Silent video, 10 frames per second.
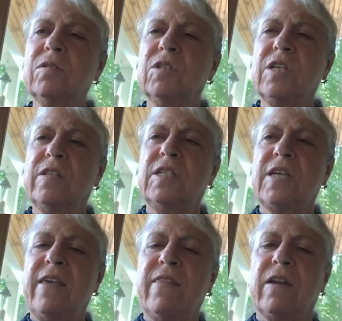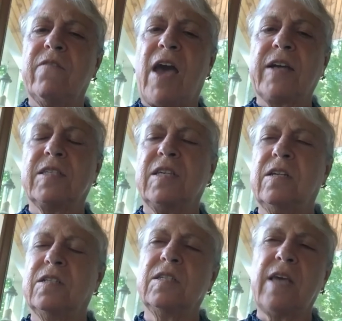to the day that a vaccine
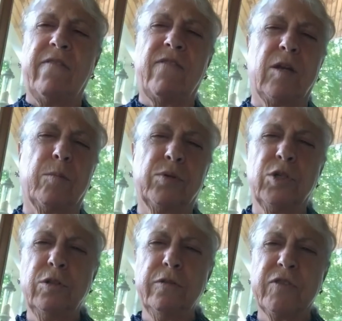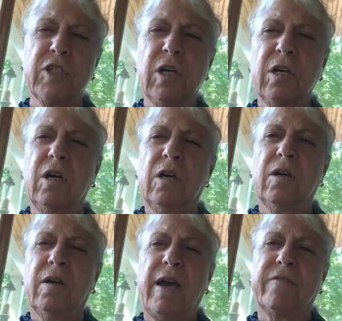is safe and approved
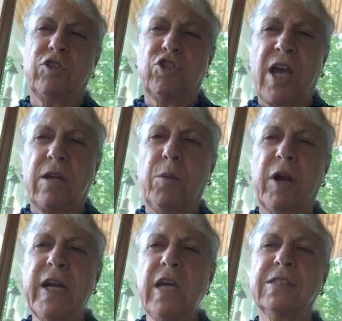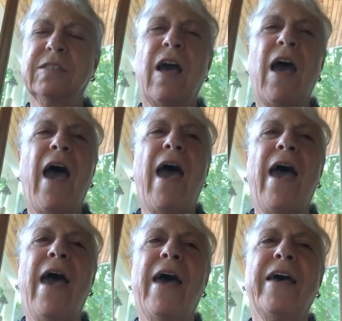after January,
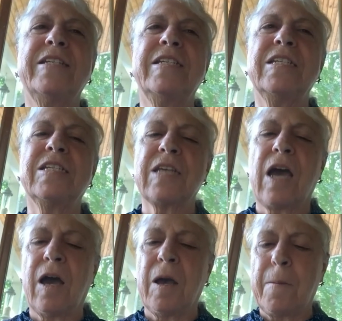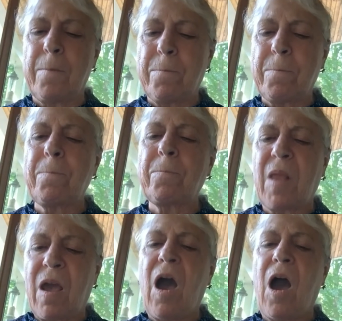and
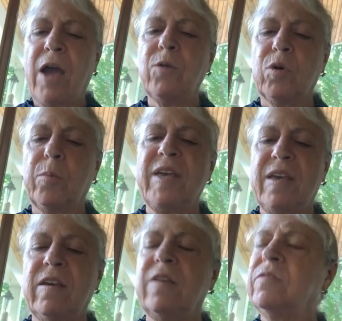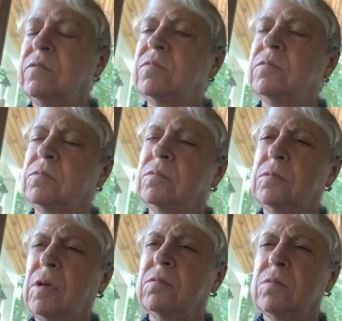I'll be
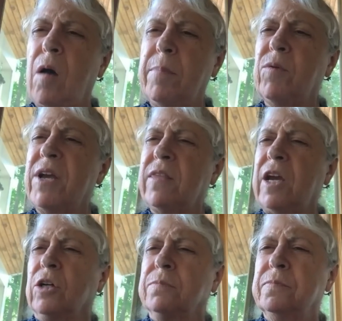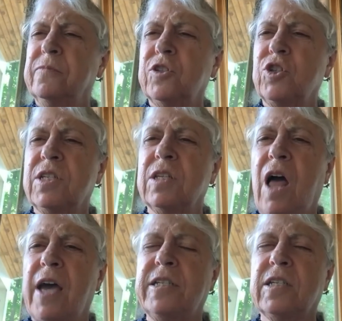right there, first in
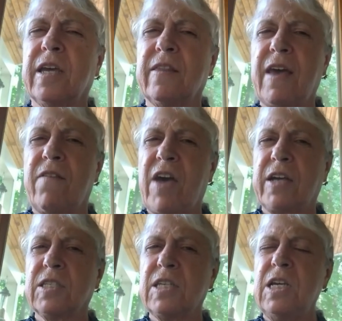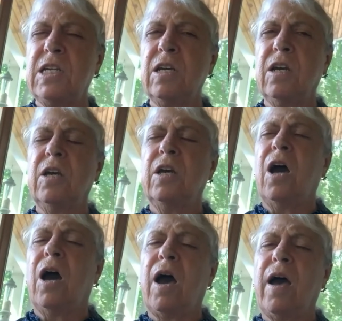line to get that vaccine
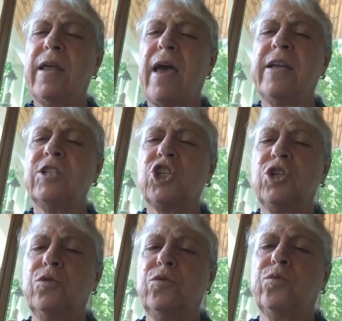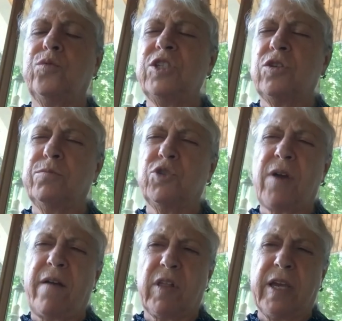and to resume
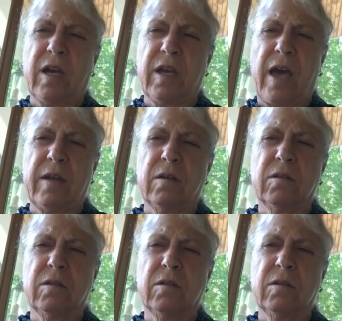traveling again.